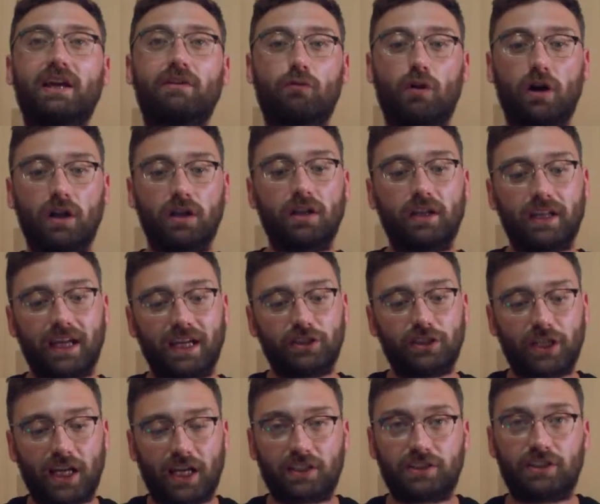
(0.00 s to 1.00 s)
they run their
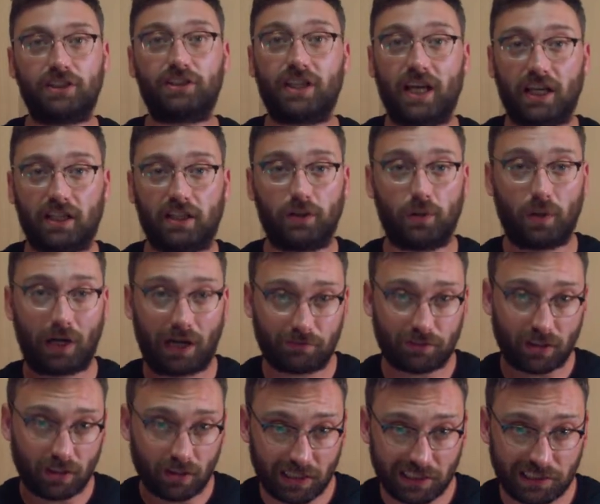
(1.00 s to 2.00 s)
checks to check that you
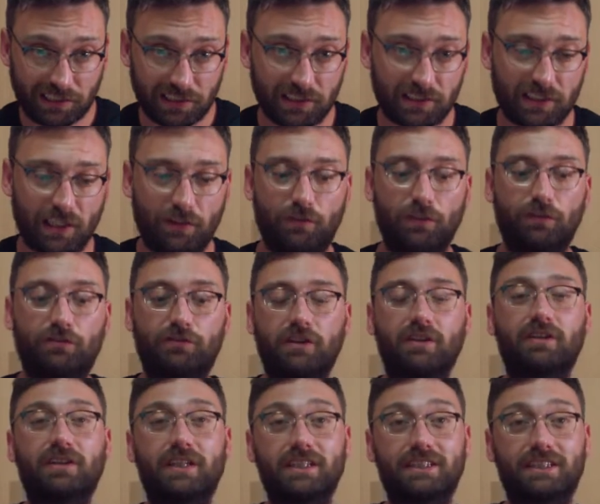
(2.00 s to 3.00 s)
have the license, if you
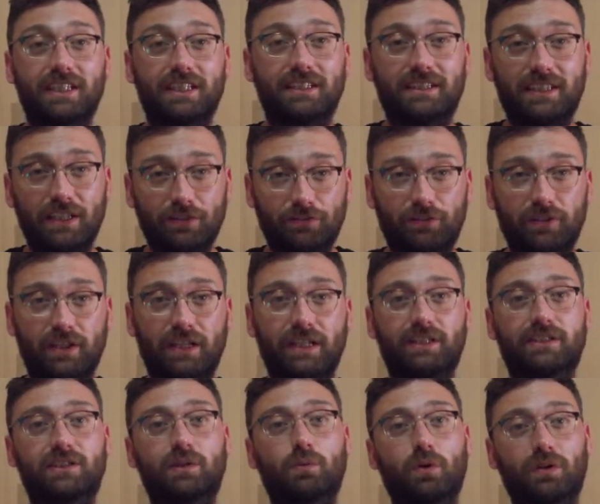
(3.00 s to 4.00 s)
fill this in
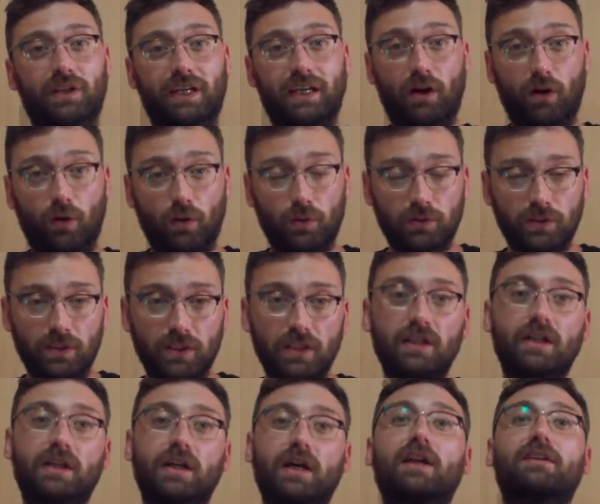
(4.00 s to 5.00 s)
differently to what they hold,
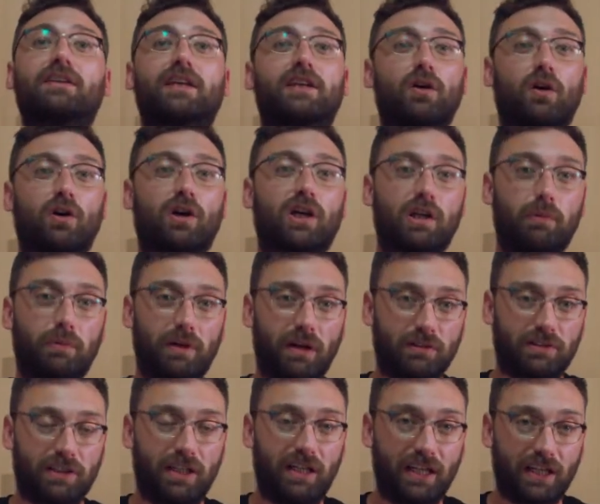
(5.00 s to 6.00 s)
they're not going to be
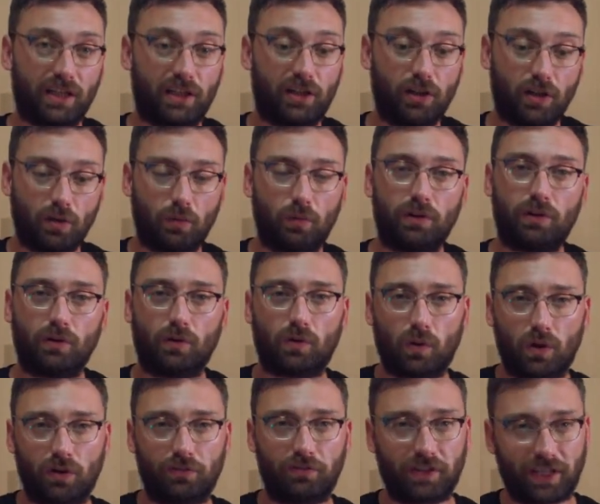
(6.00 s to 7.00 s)
able to link you with your
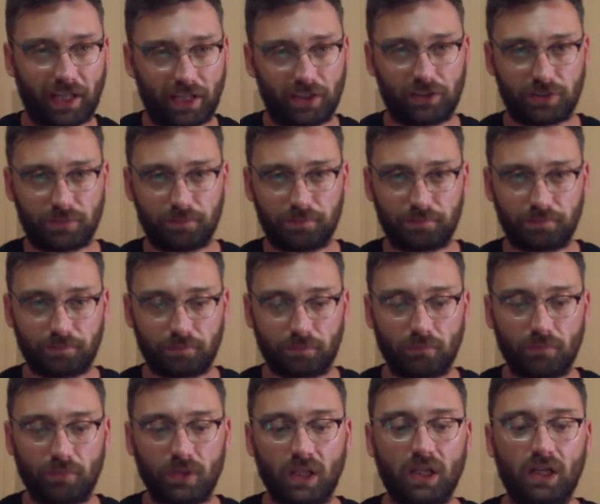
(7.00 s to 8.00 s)
qualification.
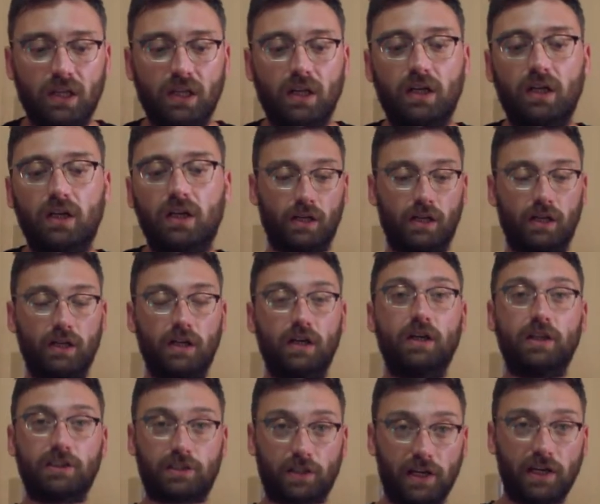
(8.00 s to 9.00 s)

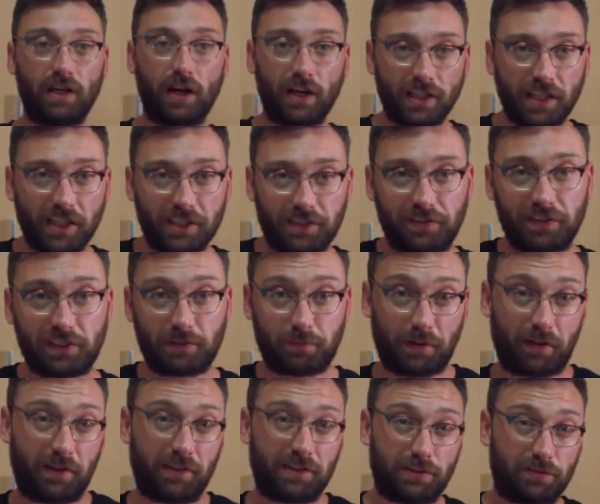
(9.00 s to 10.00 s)
So in our years of
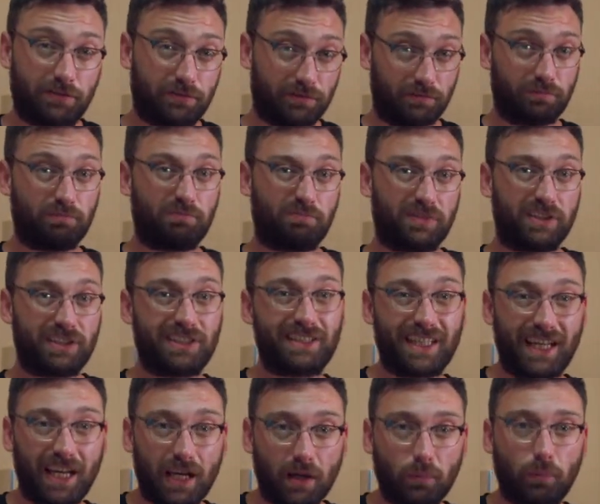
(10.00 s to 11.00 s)
experience of
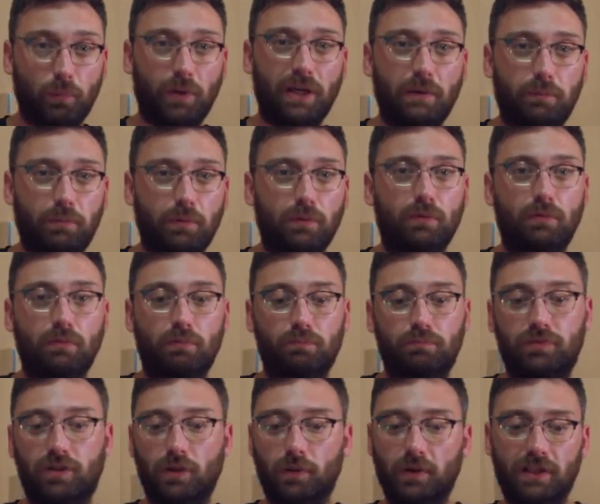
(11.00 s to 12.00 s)
seeing people
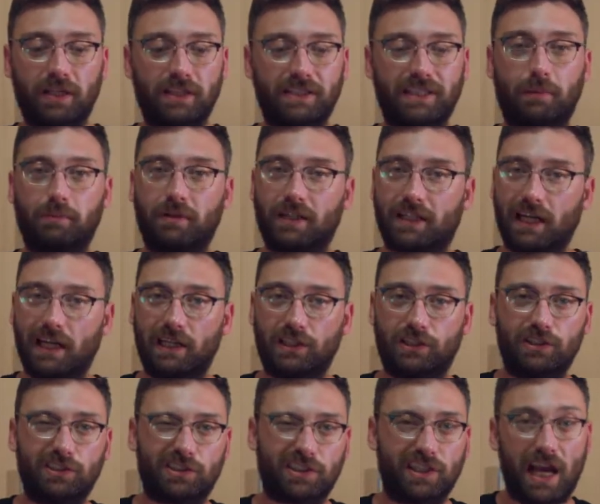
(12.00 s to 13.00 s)
doing these
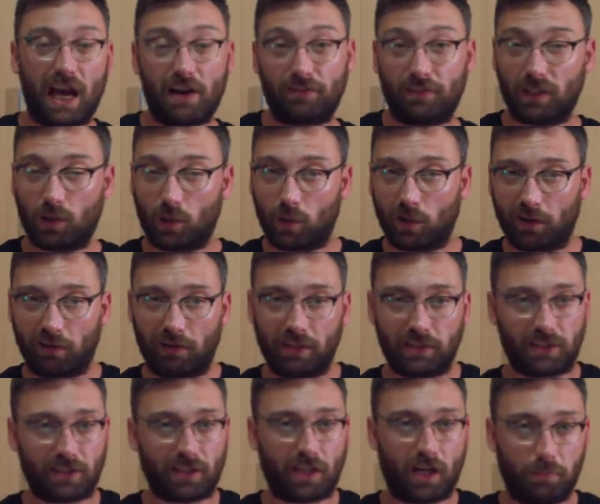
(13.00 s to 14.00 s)
applications and having
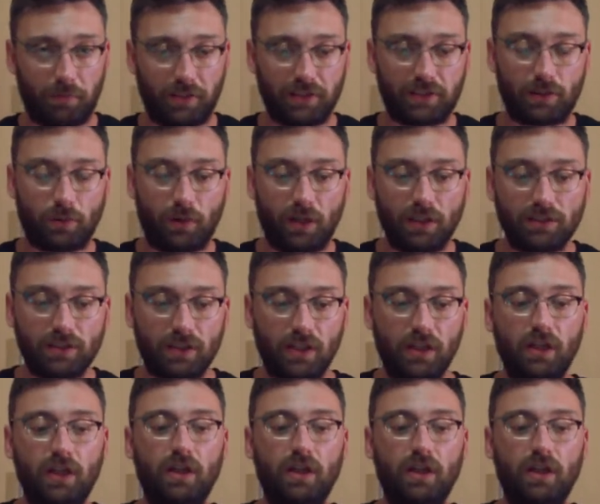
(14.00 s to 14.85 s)
queries that come into us,